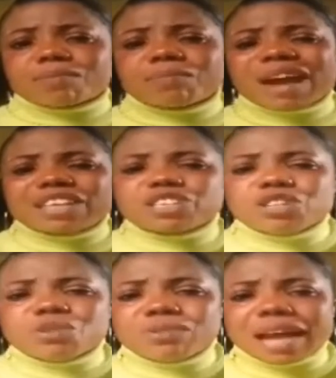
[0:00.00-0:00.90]
Bright
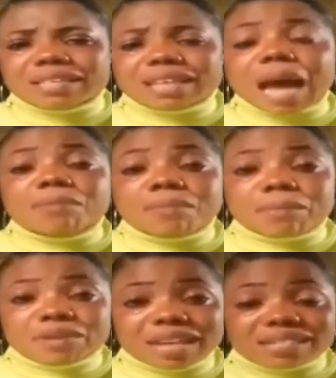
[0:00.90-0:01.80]
knew that I'm in my
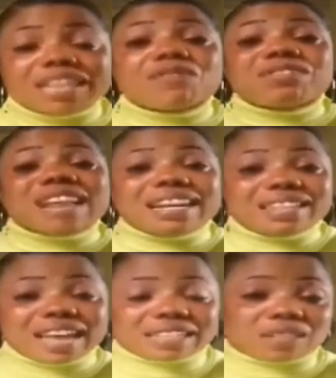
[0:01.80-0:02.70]
mother's house. Even that
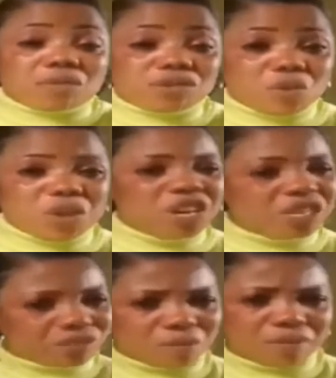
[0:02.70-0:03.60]
day as I was going, he
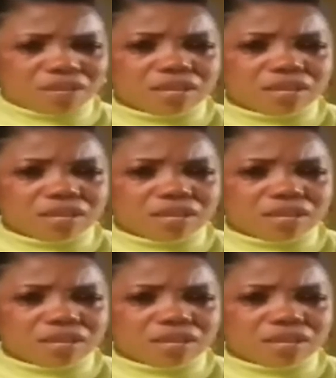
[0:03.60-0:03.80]
saw me.